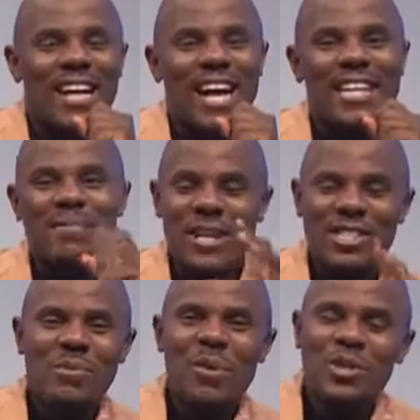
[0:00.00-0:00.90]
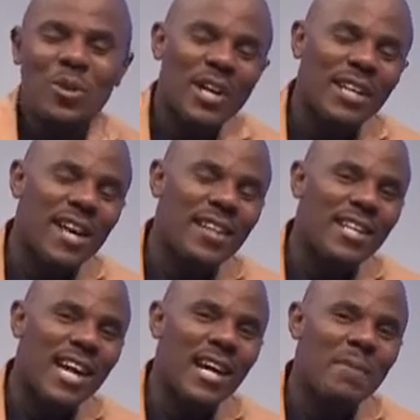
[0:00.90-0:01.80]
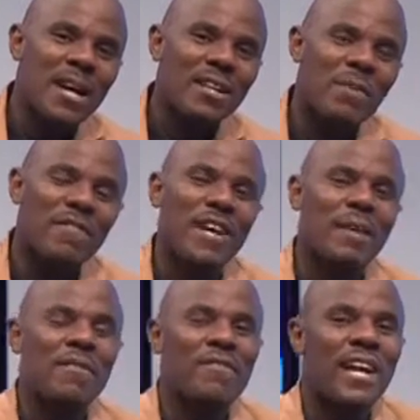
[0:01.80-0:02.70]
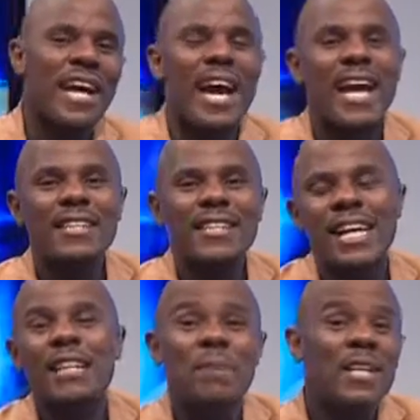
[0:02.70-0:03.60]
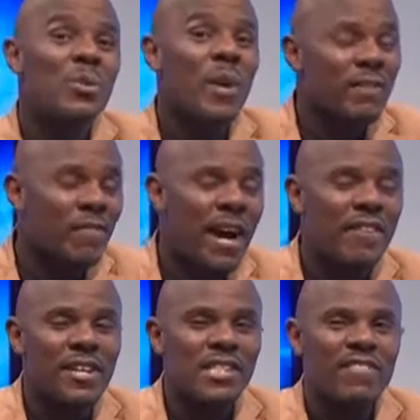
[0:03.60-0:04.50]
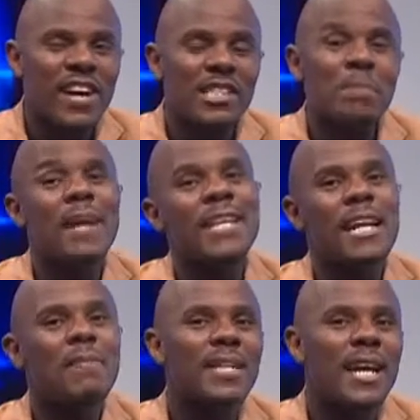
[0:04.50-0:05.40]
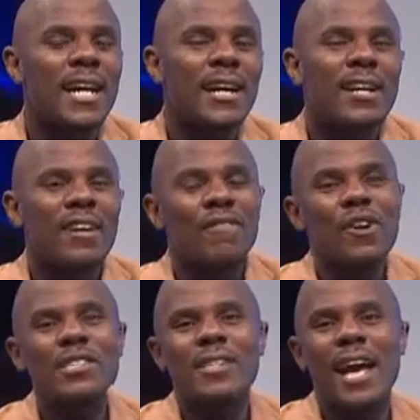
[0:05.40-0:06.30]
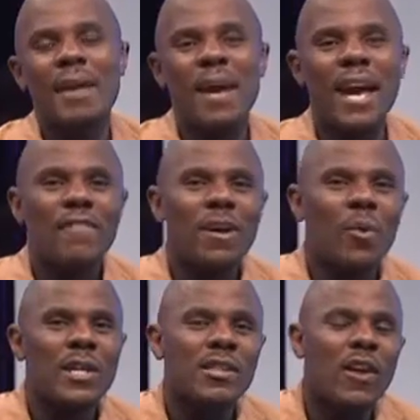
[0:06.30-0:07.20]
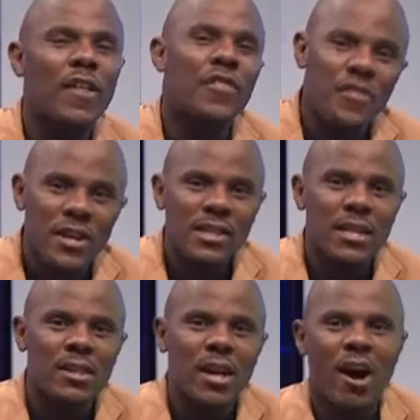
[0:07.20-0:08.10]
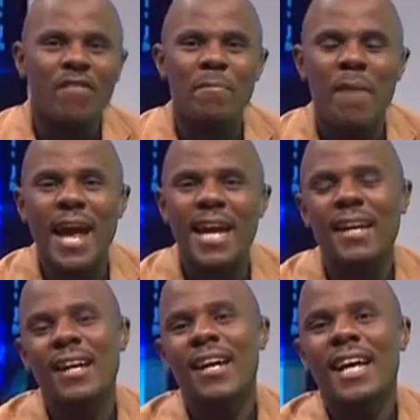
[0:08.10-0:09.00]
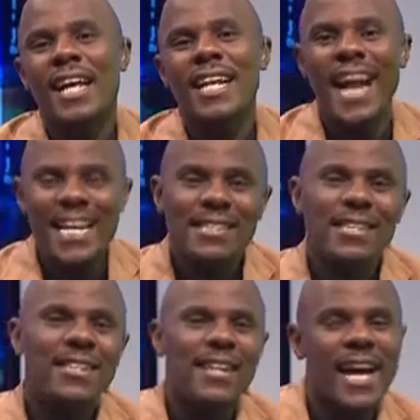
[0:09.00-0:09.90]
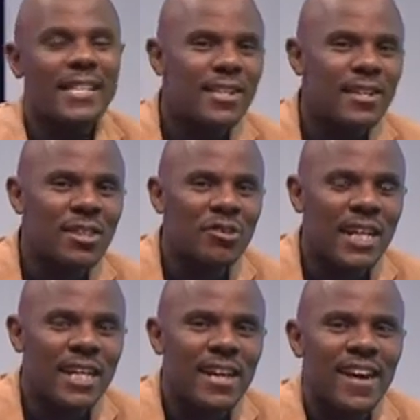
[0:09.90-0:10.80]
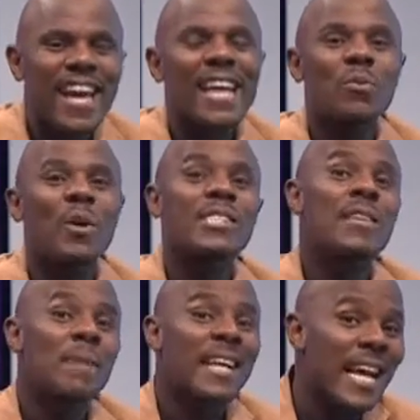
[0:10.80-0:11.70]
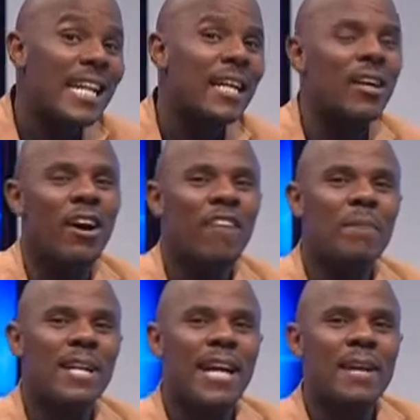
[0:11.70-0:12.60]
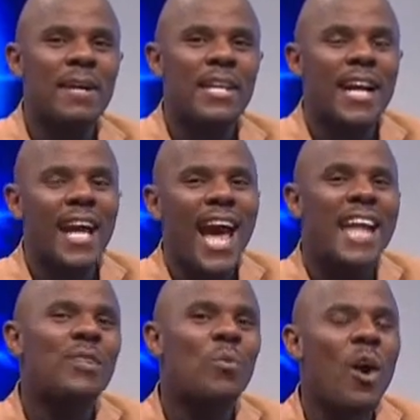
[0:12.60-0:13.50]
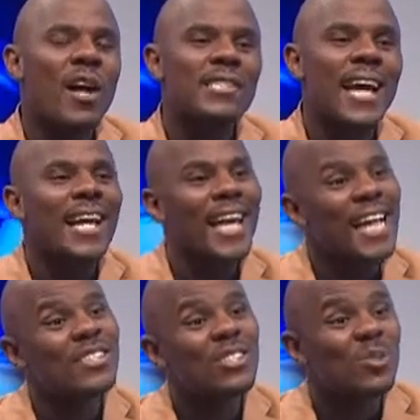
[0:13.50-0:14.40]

as much as we were talking the other day about Bafana Bafana and it being 25 years of age, Banyana Banyana first game ever was on the 30th of May, 1993. It was the beginning of Banyana Banyana, and it was against